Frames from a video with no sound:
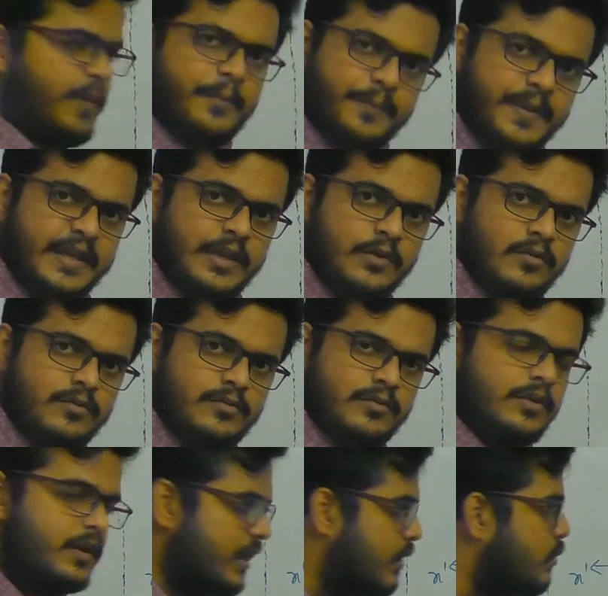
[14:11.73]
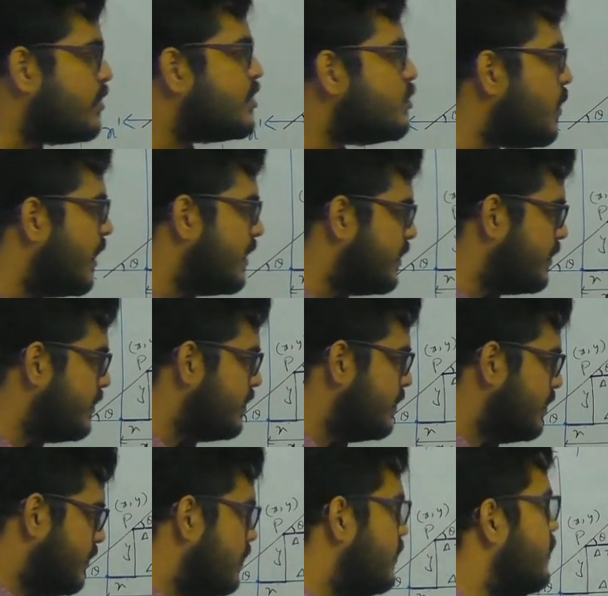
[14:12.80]
of PQ equals to what?
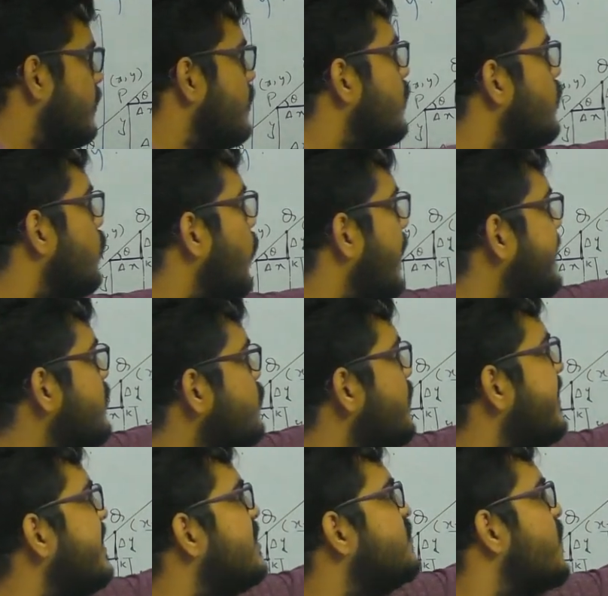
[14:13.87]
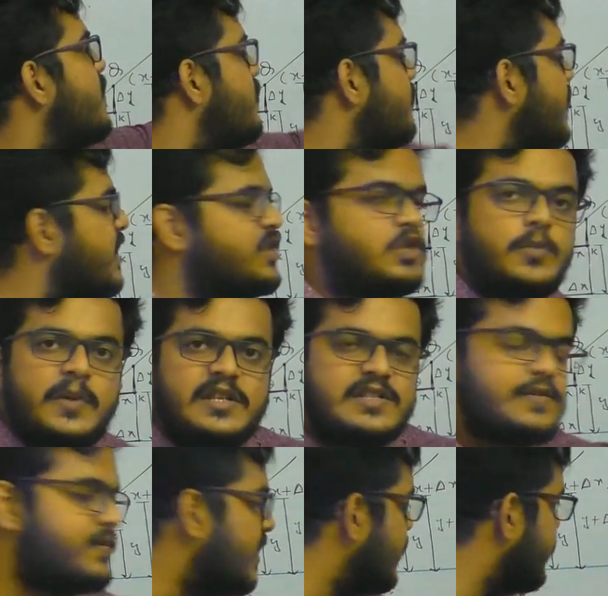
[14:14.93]
y2 minus y1 by x2 minus
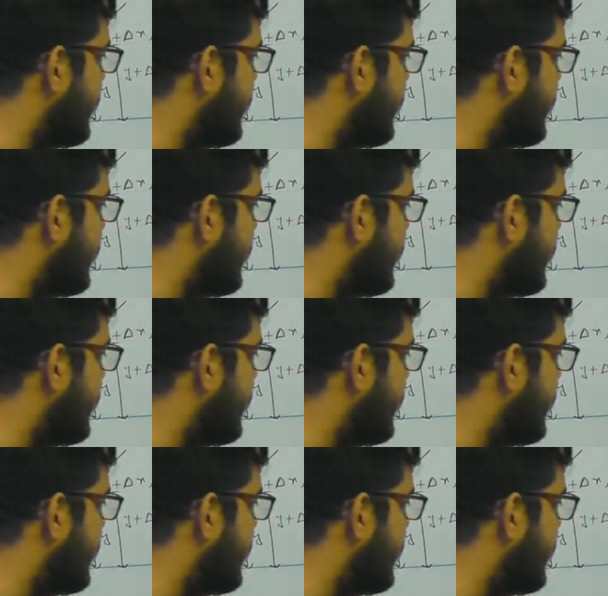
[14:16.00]
x1, that